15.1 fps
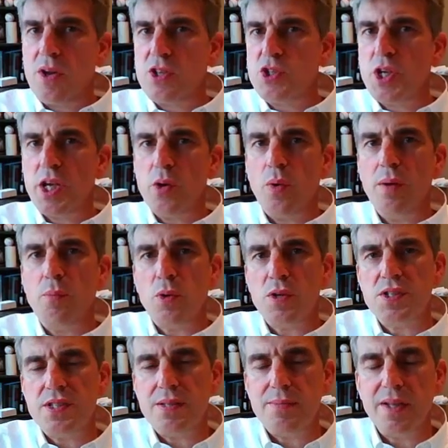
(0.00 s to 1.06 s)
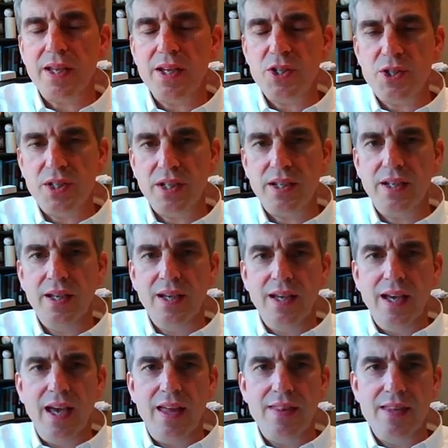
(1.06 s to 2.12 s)
I wanted to show you one more simulation,
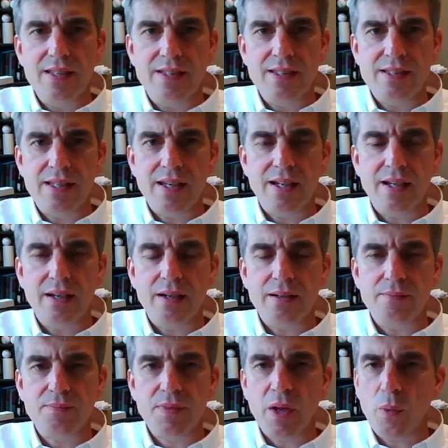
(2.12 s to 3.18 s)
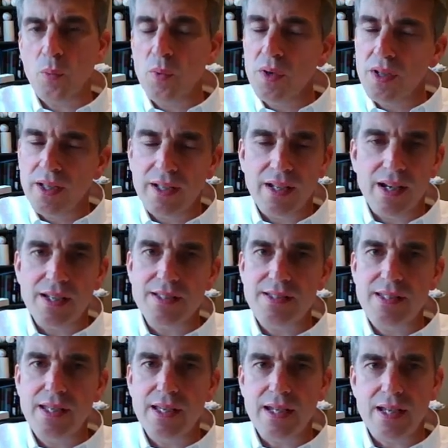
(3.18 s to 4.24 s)
and this is a really nice
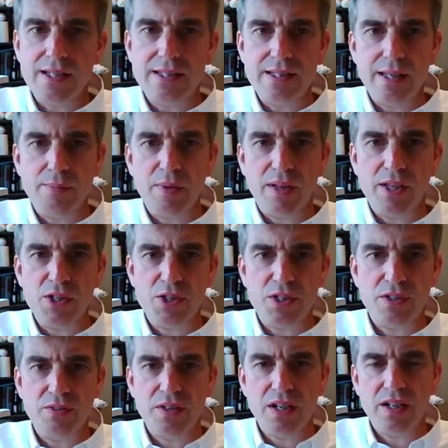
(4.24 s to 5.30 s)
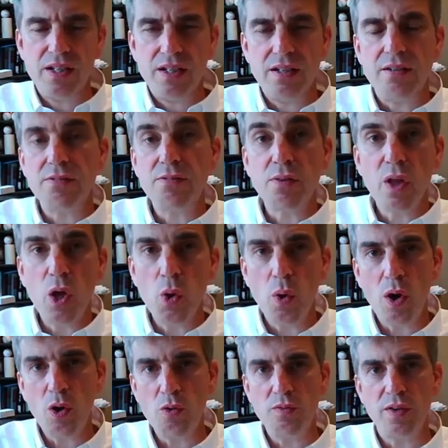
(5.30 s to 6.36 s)
DNS simulation, a
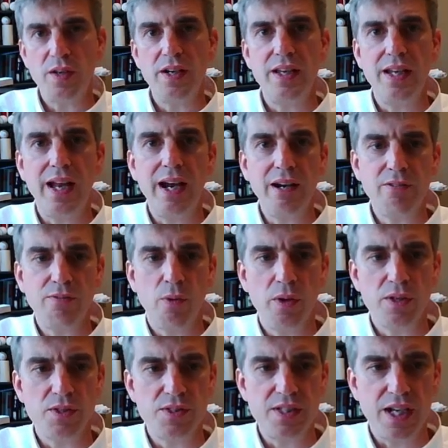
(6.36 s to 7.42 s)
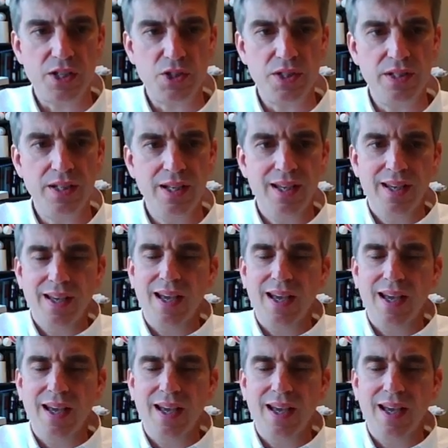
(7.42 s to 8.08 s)
flow over an airfoil section.